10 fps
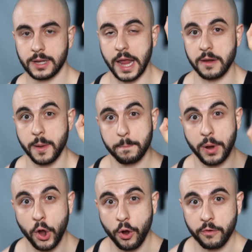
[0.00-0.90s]
and
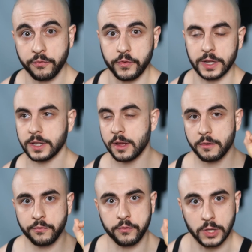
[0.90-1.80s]
perfect,
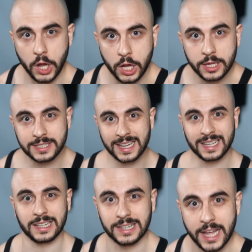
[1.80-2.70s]
flawless,
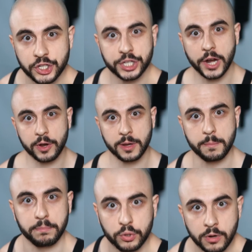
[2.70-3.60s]
legendary,
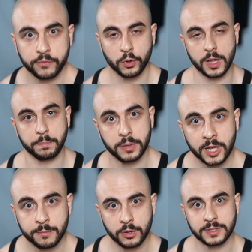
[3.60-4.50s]
beautiful,
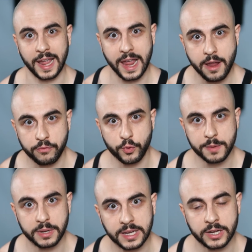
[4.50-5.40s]
applicable to
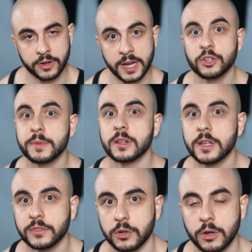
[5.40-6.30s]
every beginner and intermediate
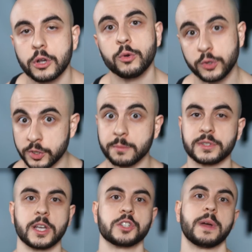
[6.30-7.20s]
lifter who's using
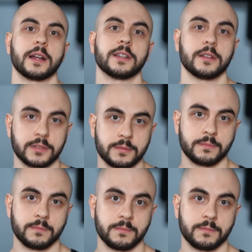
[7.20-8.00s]
percentage backdowns.